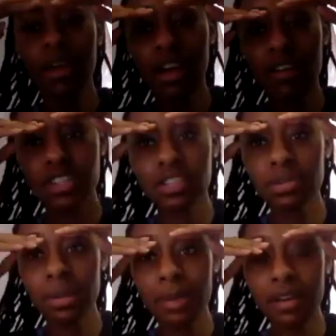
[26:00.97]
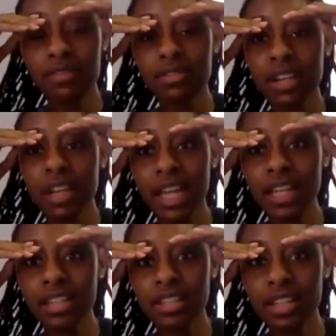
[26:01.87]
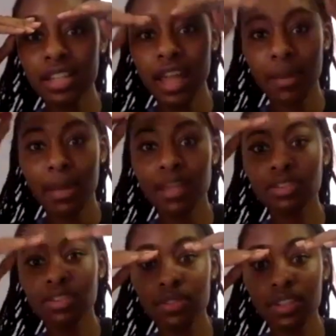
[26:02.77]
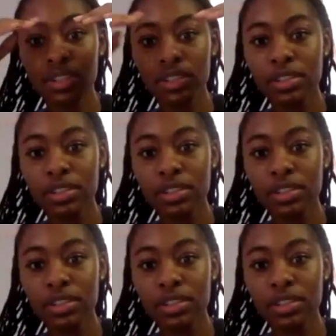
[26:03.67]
maybe it covers a little bit of my forehead, it like bends over.